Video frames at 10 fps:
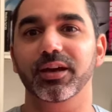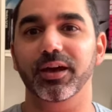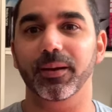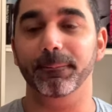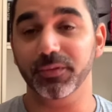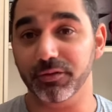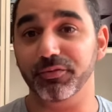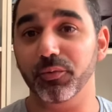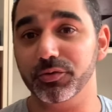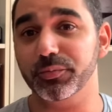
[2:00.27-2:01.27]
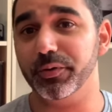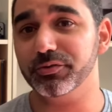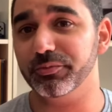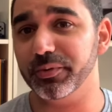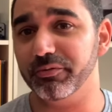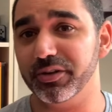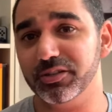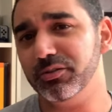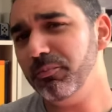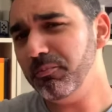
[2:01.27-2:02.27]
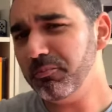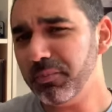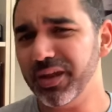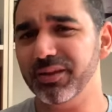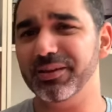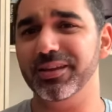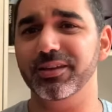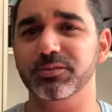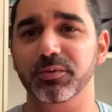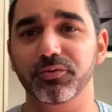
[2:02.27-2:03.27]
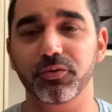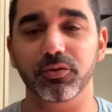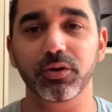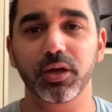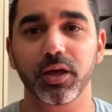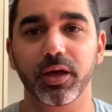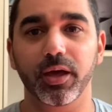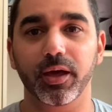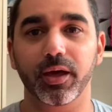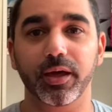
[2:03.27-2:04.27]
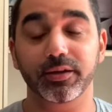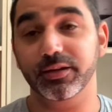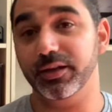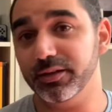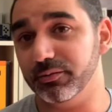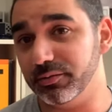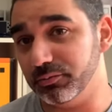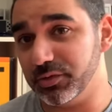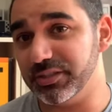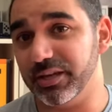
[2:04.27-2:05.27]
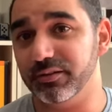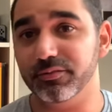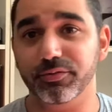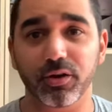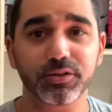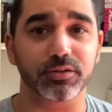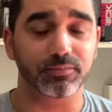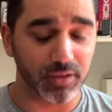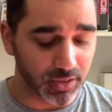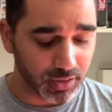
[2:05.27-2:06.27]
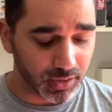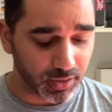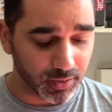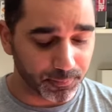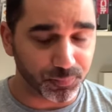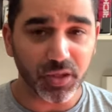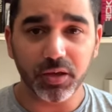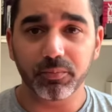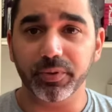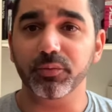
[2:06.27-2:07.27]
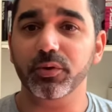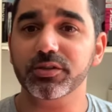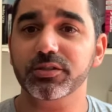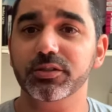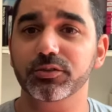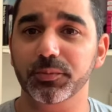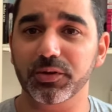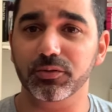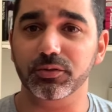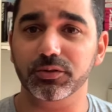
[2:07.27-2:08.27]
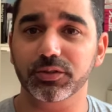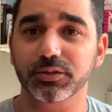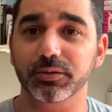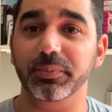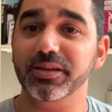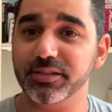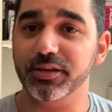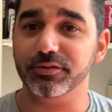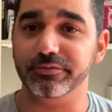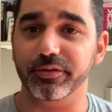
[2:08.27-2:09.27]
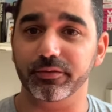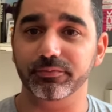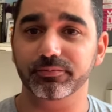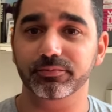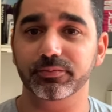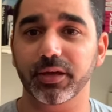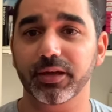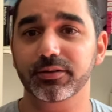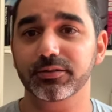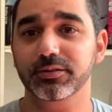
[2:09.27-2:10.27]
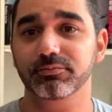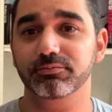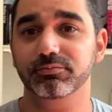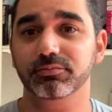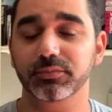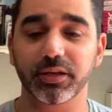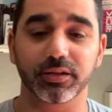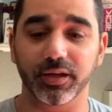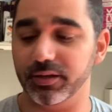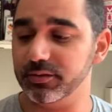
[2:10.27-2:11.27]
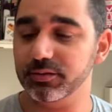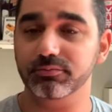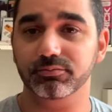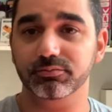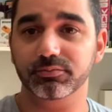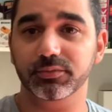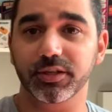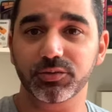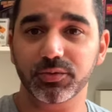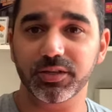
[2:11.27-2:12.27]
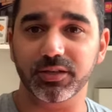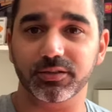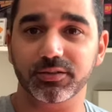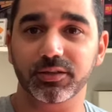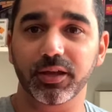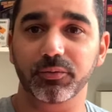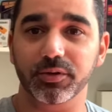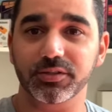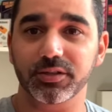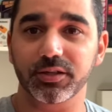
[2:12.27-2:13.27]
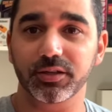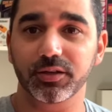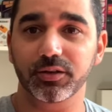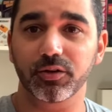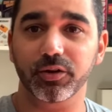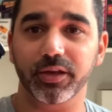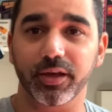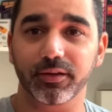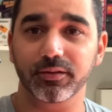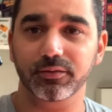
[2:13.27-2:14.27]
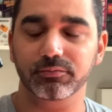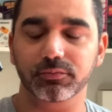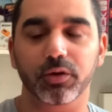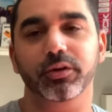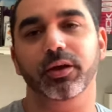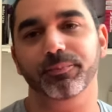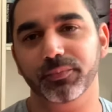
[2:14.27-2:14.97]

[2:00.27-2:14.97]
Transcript: uh, the phone was supposed to have been released many, many years before, uh, and the idea was then forgotten. Um, but it was to be called the PlayStation phone, and in the end, this was it. It was the Nokia. Nokia.